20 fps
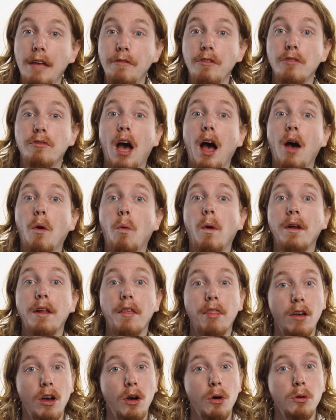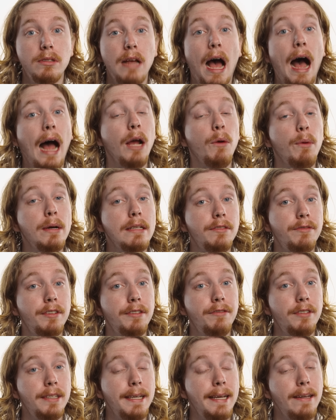If you've got one of those, iOS
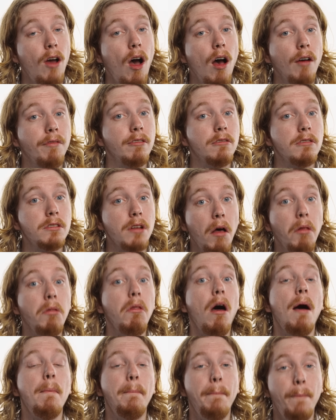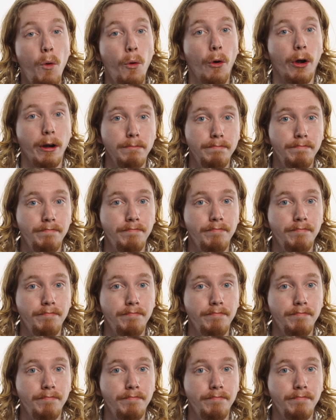15 offers a lot more.